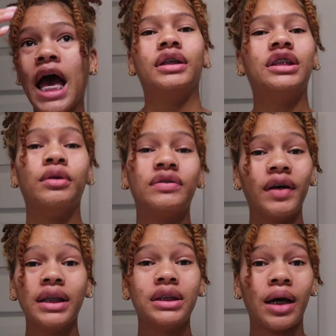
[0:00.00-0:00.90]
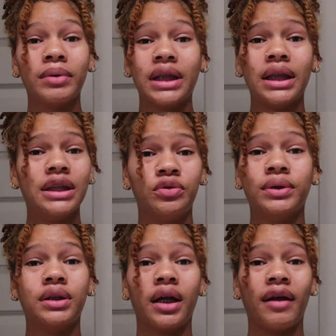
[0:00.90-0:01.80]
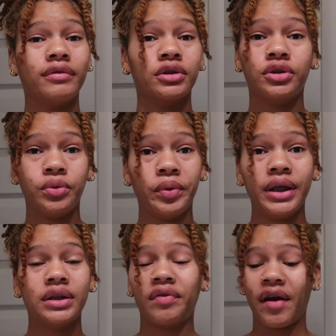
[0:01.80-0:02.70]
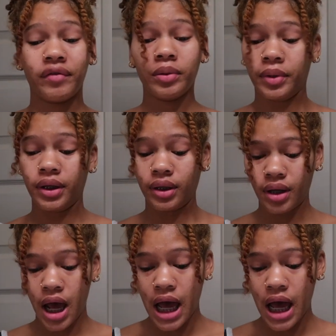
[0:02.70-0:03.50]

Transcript: So it's finally time to take these twists down after 2 weeks of having them in.